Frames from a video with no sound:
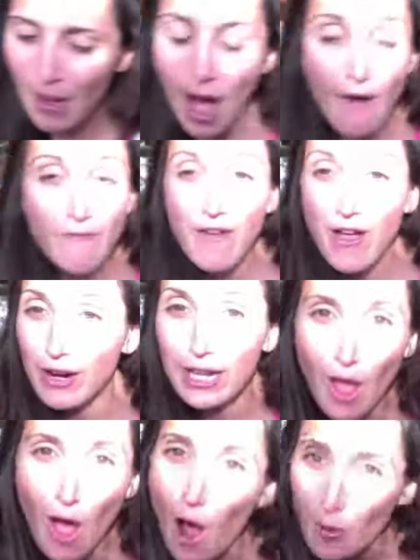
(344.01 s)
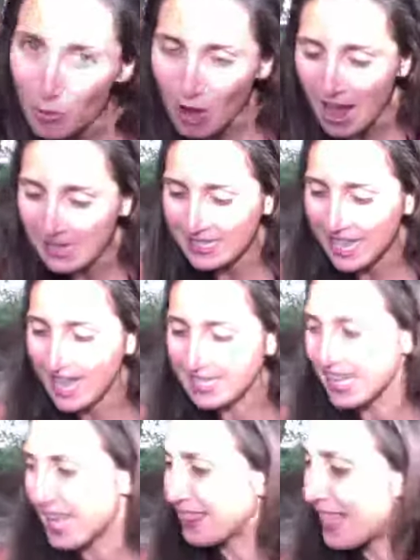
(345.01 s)
a very long process
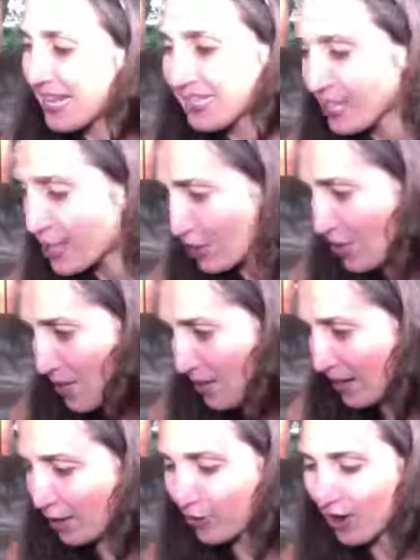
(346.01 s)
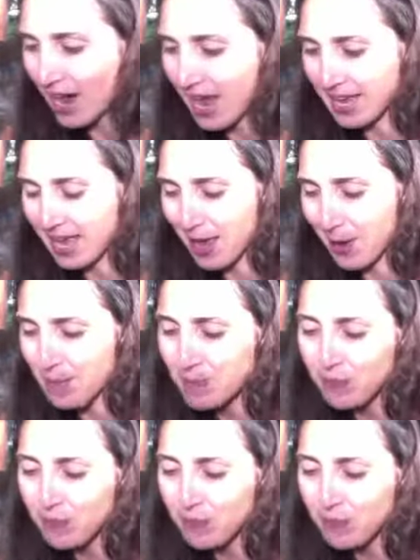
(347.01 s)
and lots of screaming and crying.